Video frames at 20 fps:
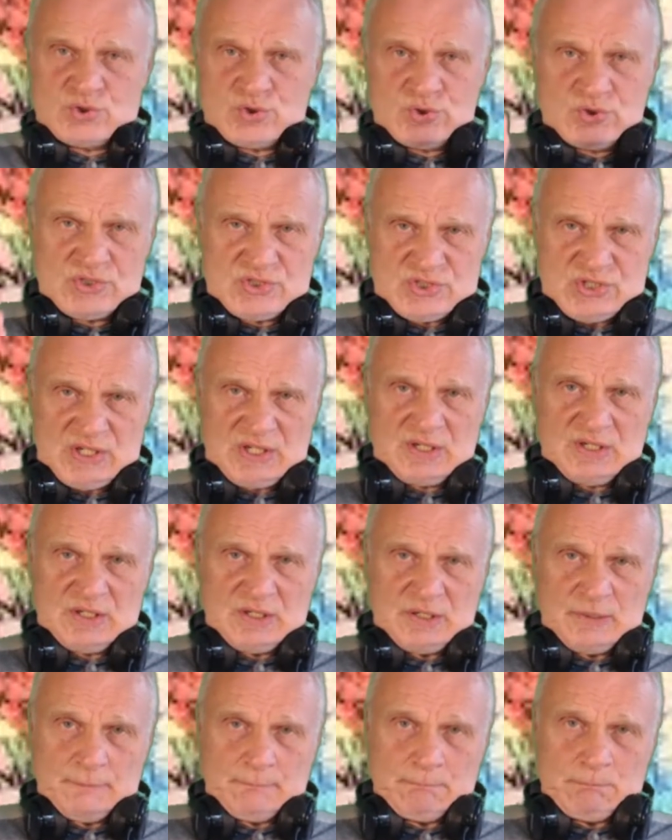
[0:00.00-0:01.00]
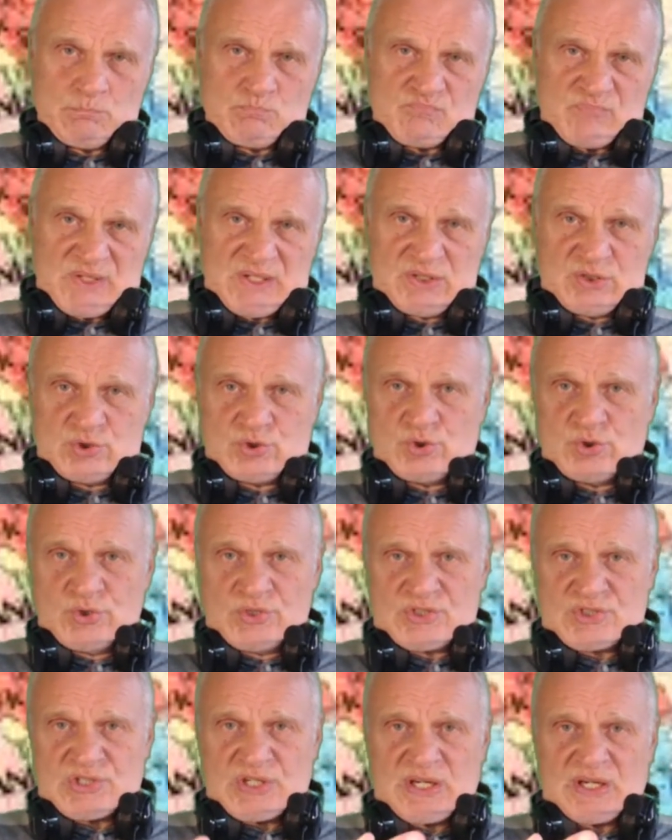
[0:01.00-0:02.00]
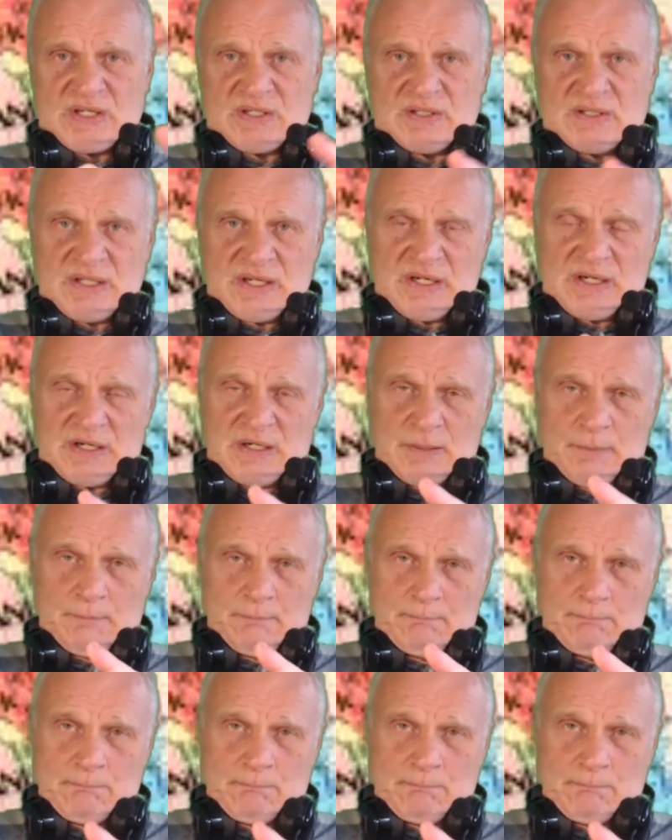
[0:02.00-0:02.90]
USA. In USA they are